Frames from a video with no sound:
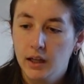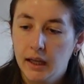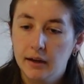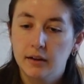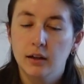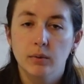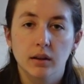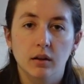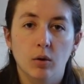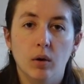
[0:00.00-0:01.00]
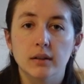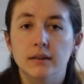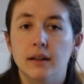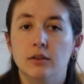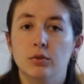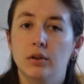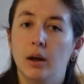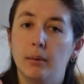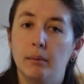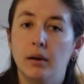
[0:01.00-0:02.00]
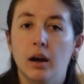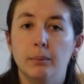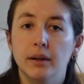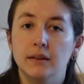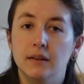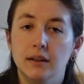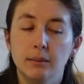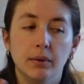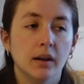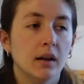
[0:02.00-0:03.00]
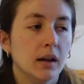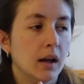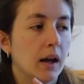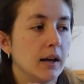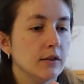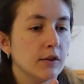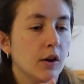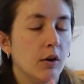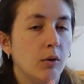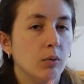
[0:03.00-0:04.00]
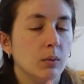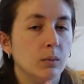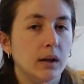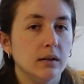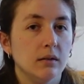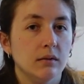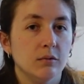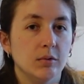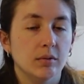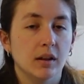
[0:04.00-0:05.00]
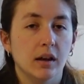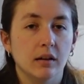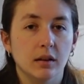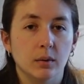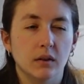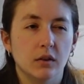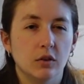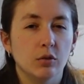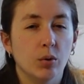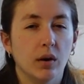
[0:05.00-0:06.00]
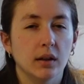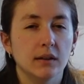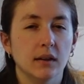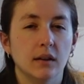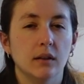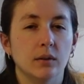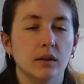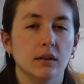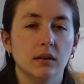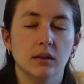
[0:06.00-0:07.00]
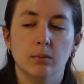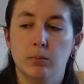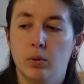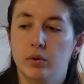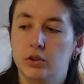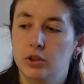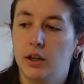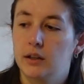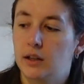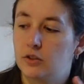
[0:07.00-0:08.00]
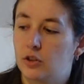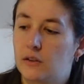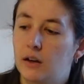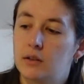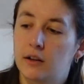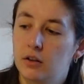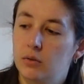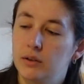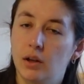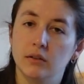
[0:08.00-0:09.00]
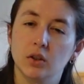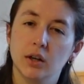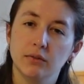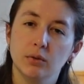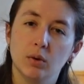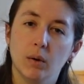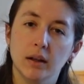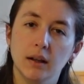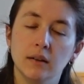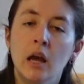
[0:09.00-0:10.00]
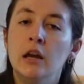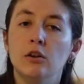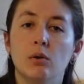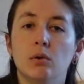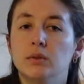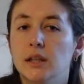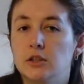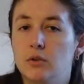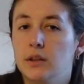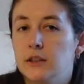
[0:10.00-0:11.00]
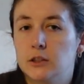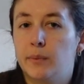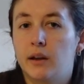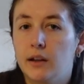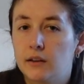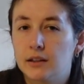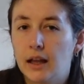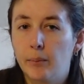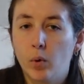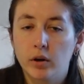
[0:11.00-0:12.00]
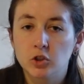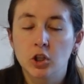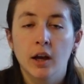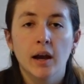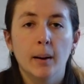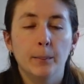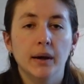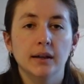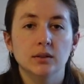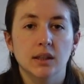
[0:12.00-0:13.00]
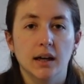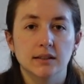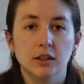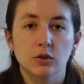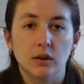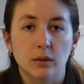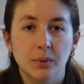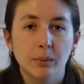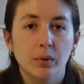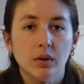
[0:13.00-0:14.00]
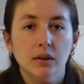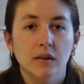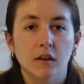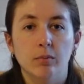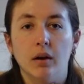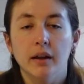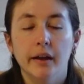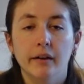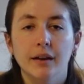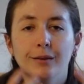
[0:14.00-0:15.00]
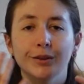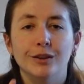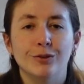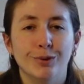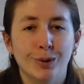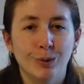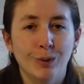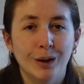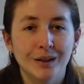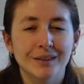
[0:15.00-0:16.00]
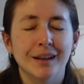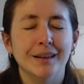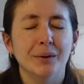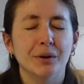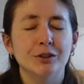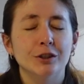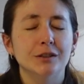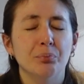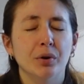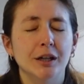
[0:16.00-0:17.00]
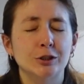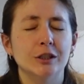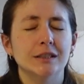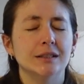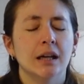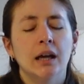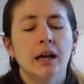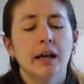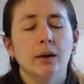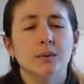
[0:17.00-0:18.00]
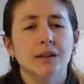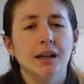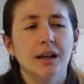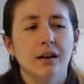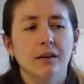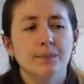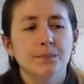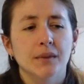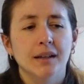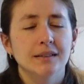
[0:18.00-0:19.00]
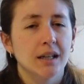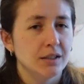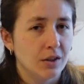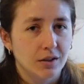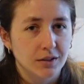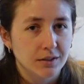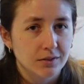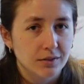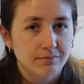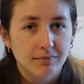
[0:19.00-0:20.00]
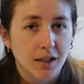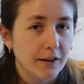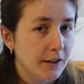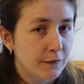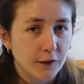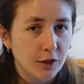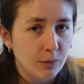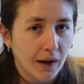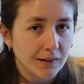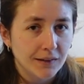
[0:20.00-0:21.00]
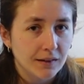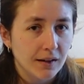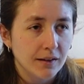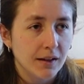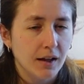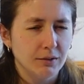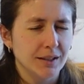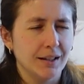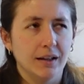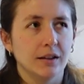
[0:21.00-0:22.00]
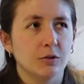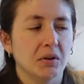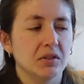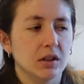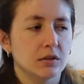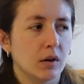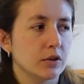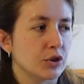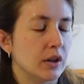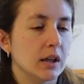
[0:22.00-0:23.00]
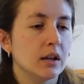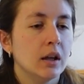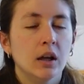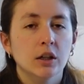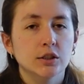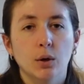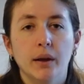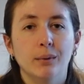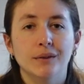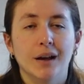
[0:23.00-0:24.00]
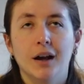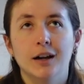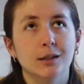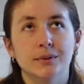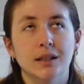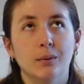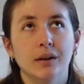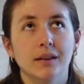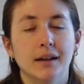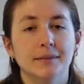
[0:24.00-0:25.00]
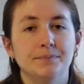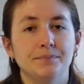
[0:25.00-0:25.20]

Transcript: area where the koalas like to climb up and sleep. And so when we were there, there was 2 koalas, and then there was the porch that juts out next to us also had a few koalas. No one was like doing the experience on that porch, but it was us and 2 other people in this small area with the 2 koalas, and they were just precious. It was like $10 for the US. It was like I think $12 for Australian, so it was 100% worth it.